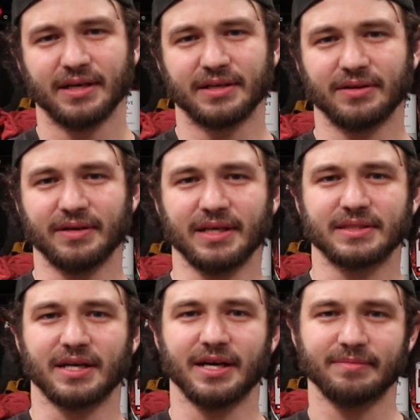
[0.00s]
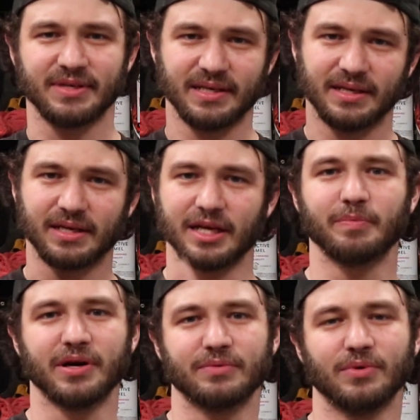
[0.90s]
Until next time,
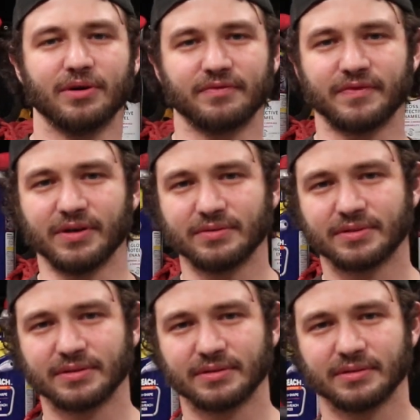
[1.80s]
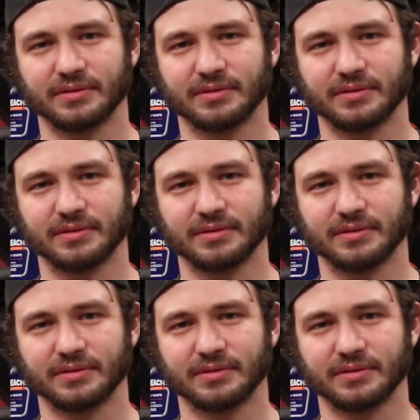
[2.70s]
keep on welding, folks.